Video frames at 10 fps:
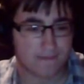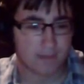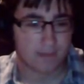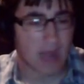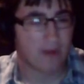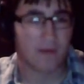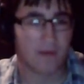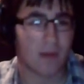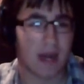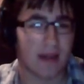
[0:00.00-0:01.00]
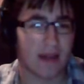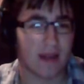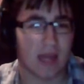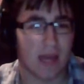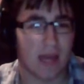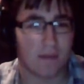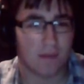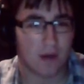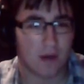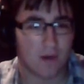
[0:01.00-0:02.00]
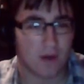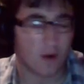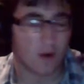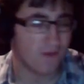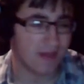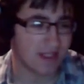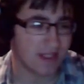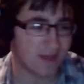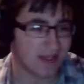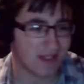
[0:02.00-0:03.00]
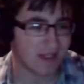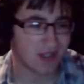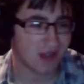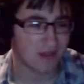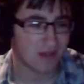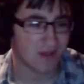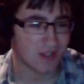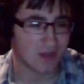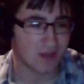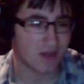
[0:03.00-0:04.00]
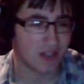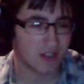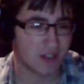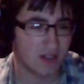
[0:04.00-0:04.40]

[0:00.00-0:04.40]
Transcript: out of her mind at the time. No no offense to my sister. I love her so much.